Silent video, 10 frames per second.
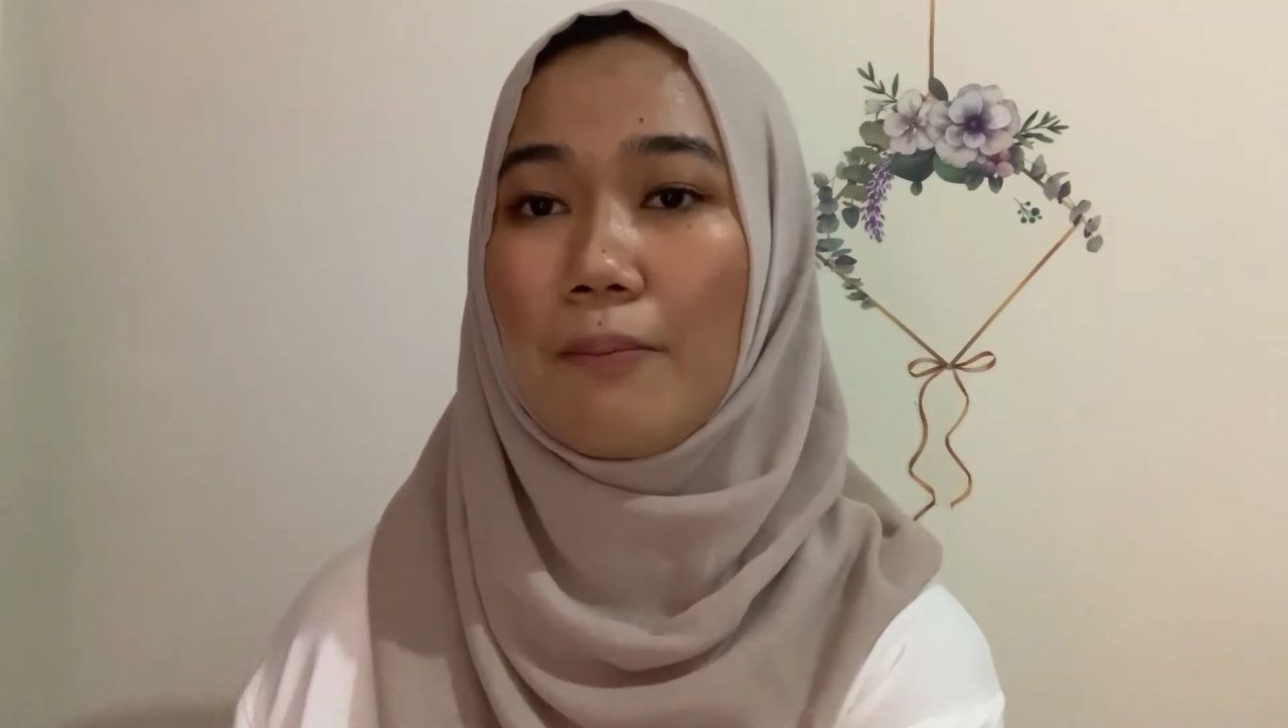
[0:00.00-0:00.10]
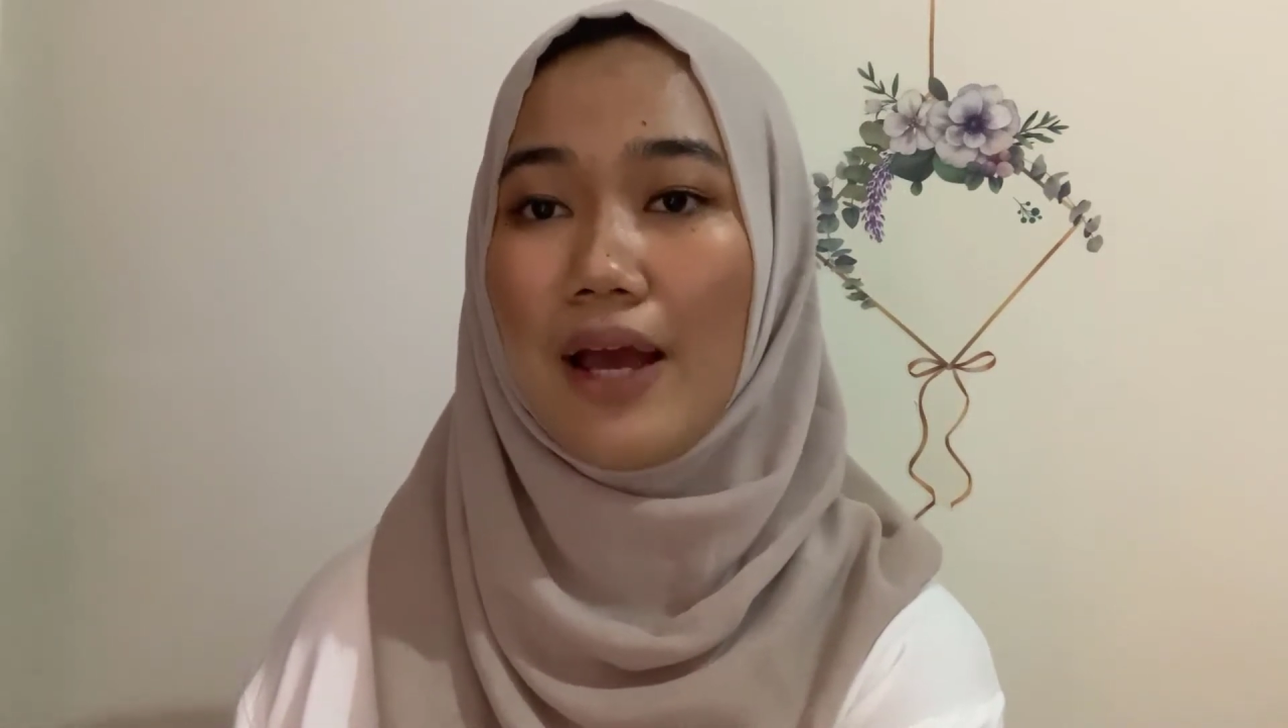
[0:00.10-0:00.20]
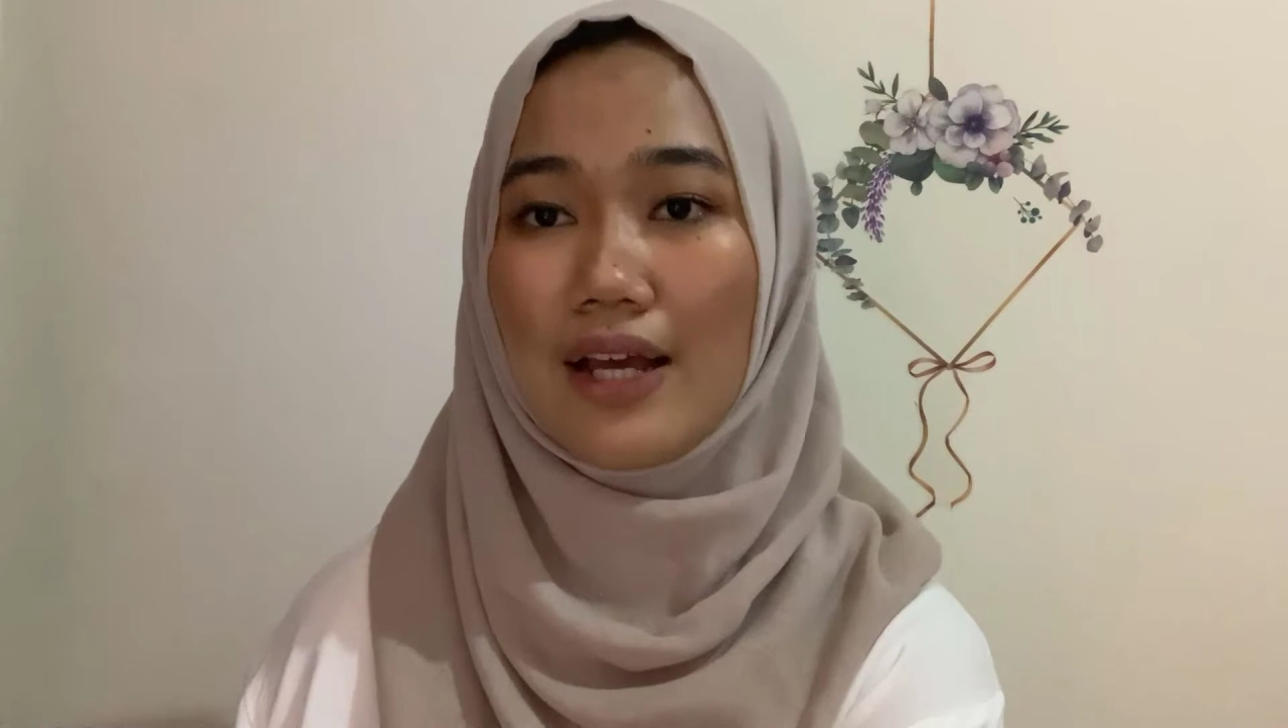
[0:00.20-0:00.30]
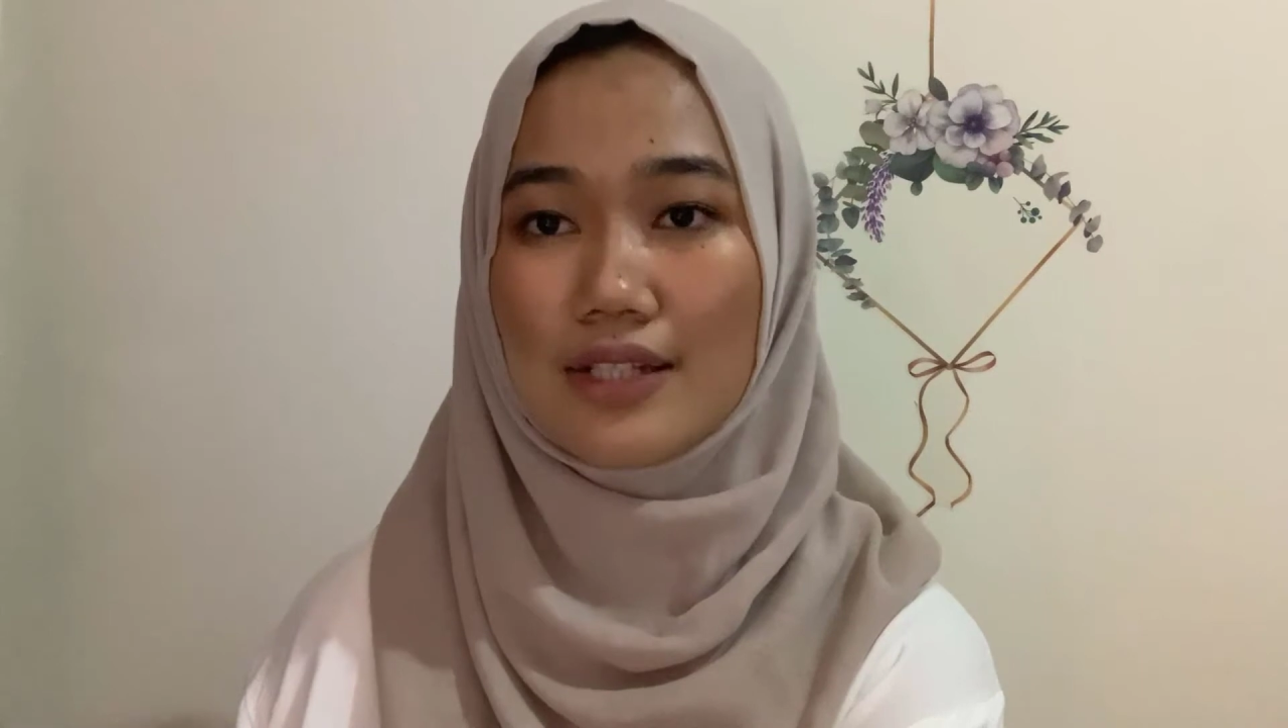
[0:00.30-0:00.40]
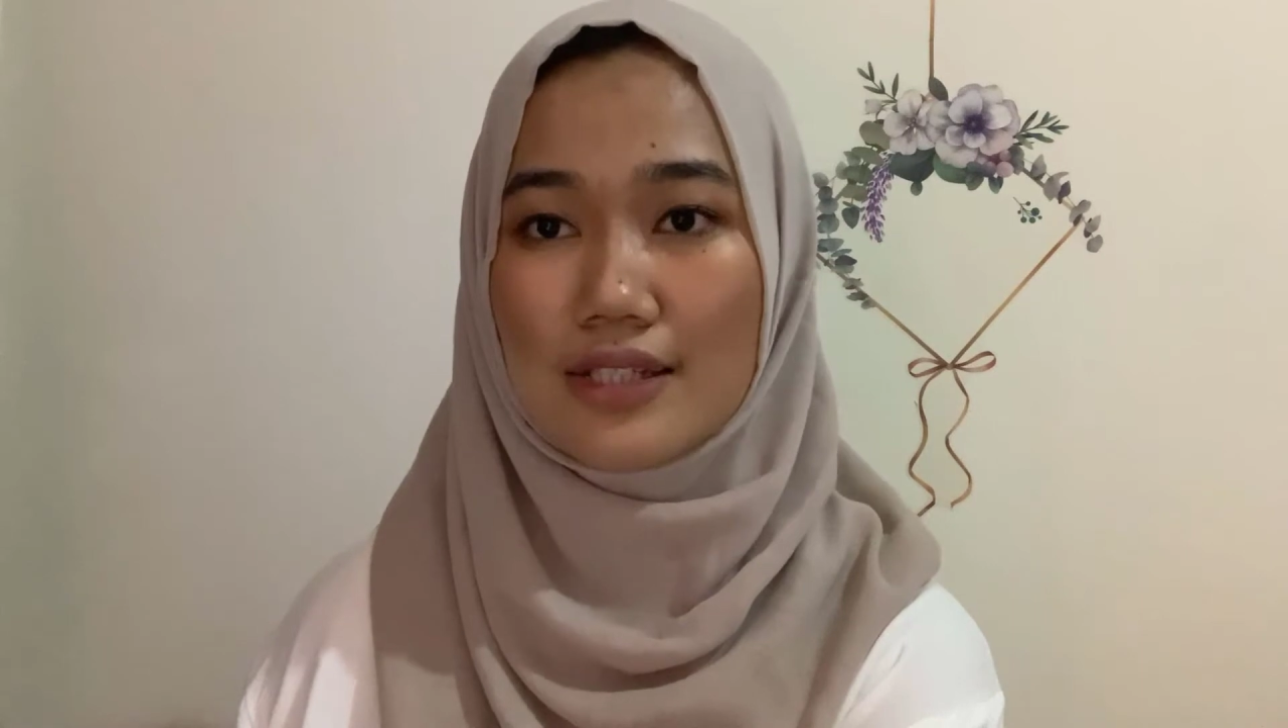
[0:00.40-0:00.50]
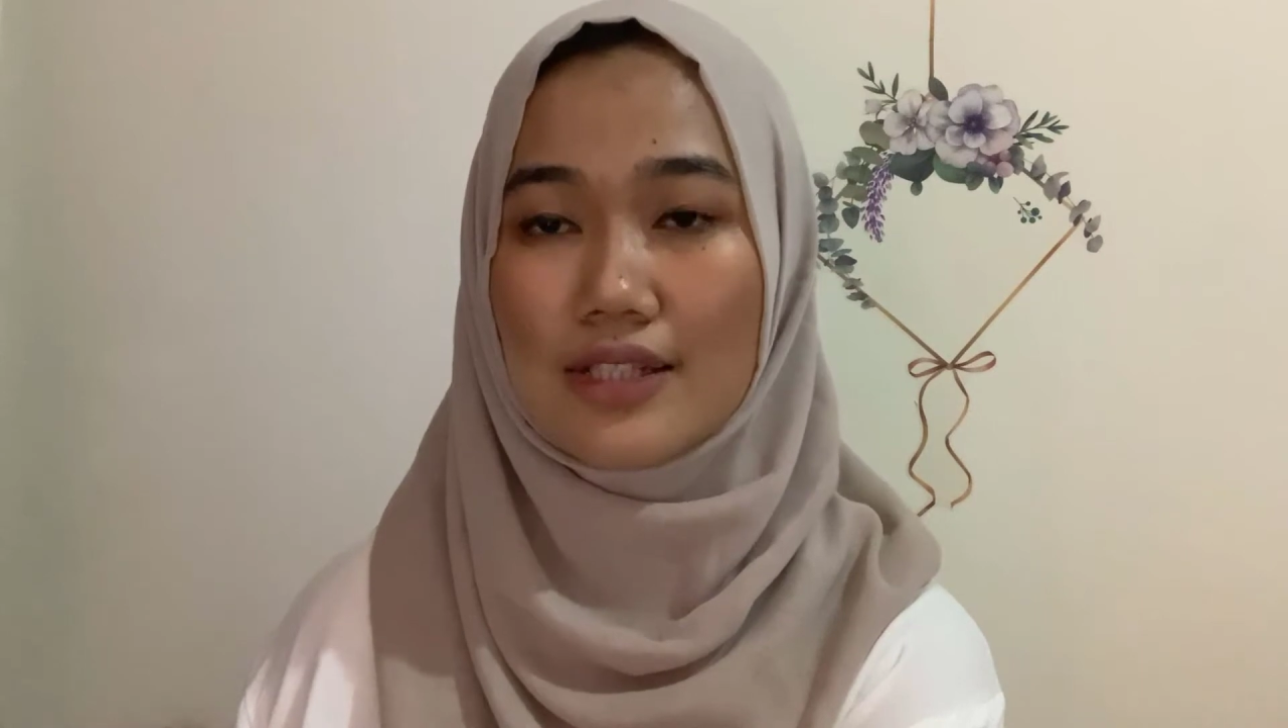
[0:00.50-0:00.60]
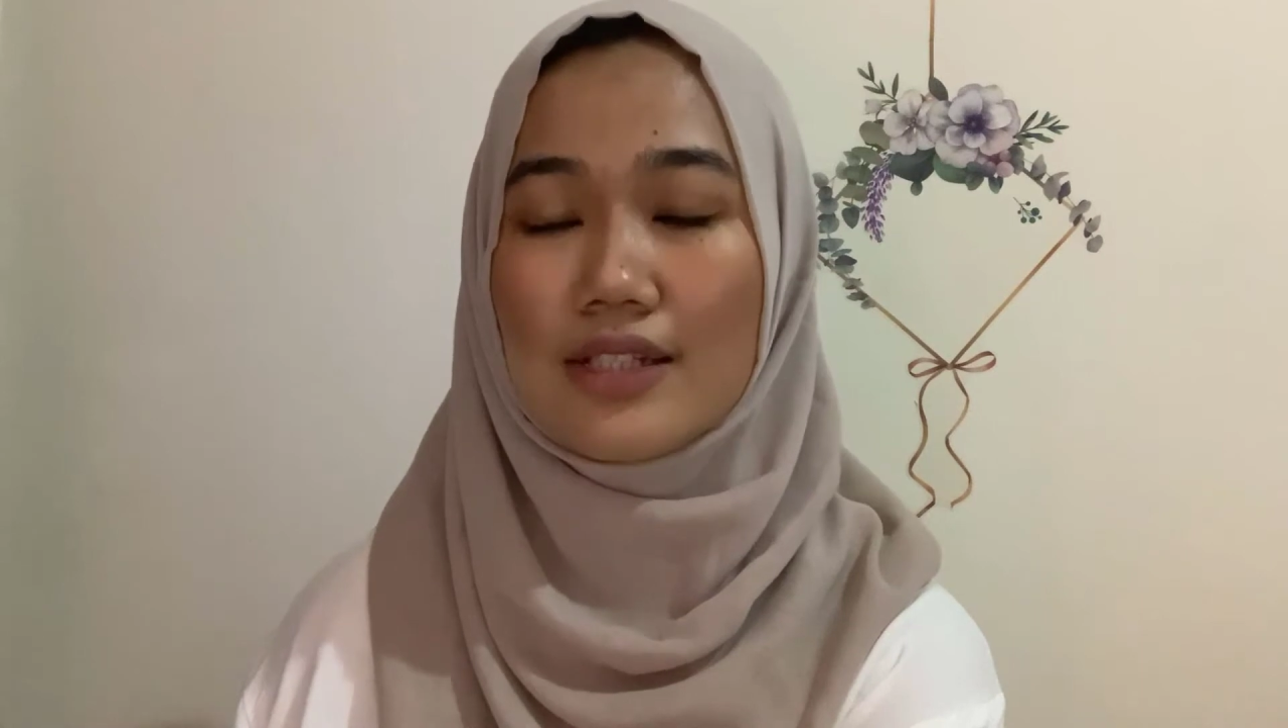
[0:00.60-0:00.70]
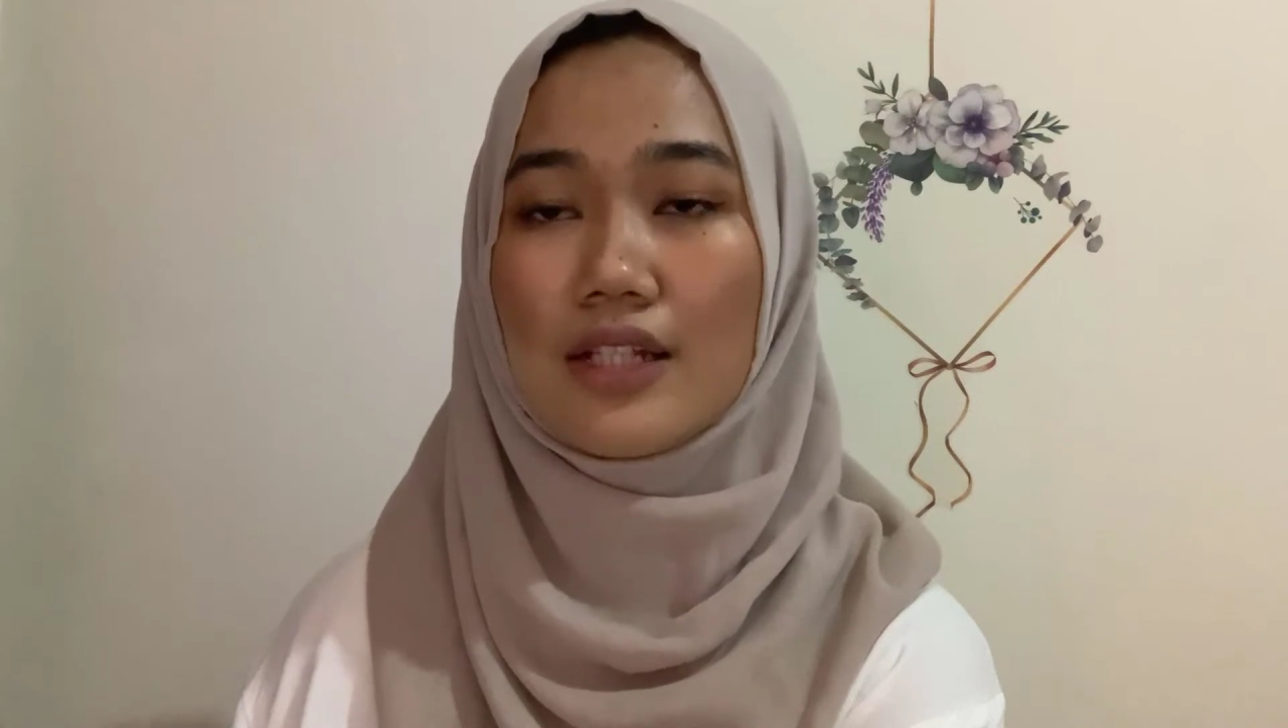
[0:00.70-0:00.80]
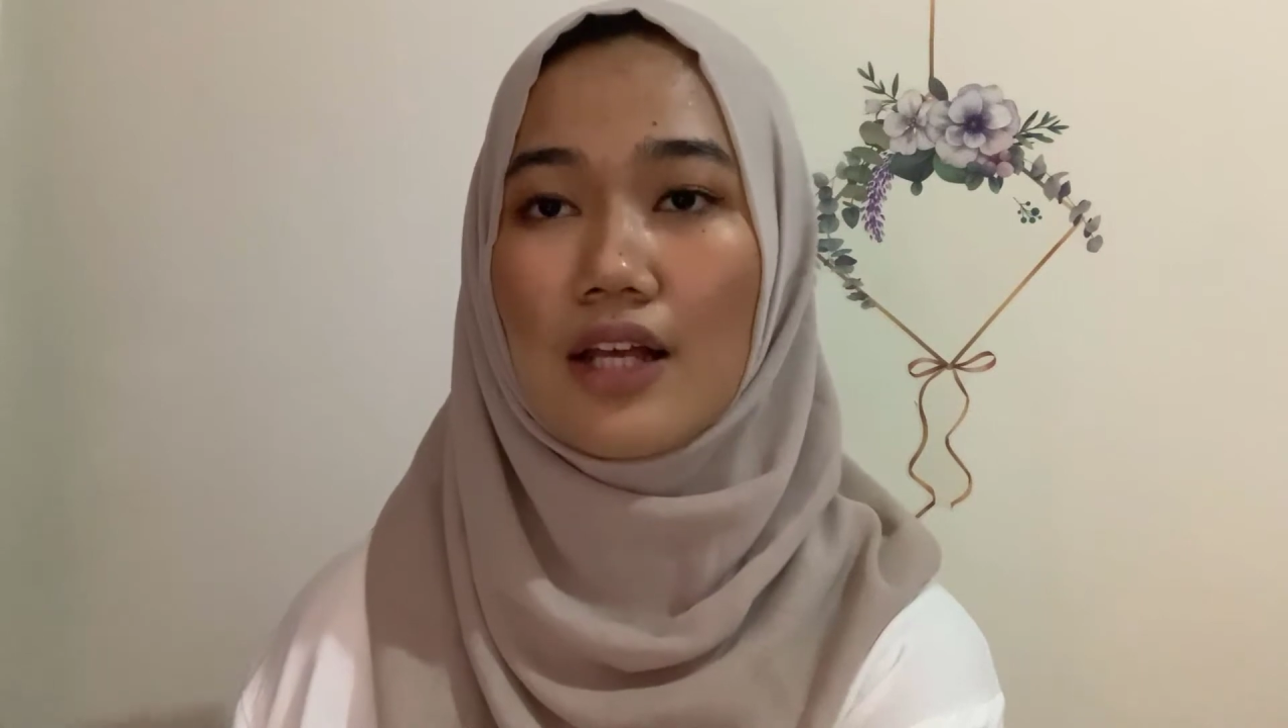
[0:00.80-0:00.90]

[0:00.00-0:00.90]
best